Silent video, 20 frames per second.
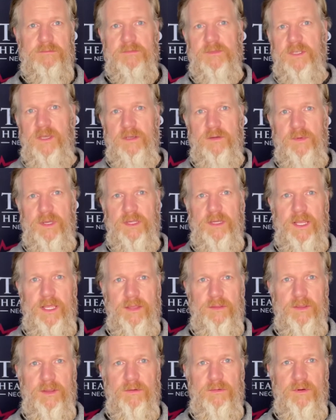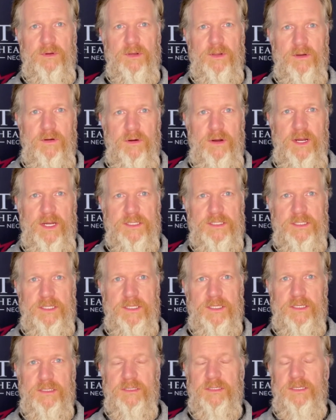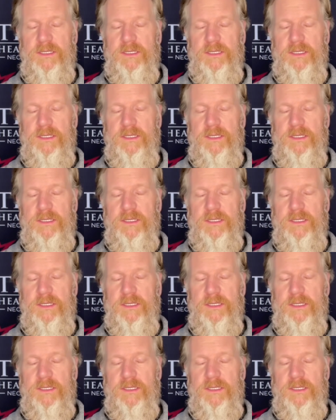talk about how they were in a car accident.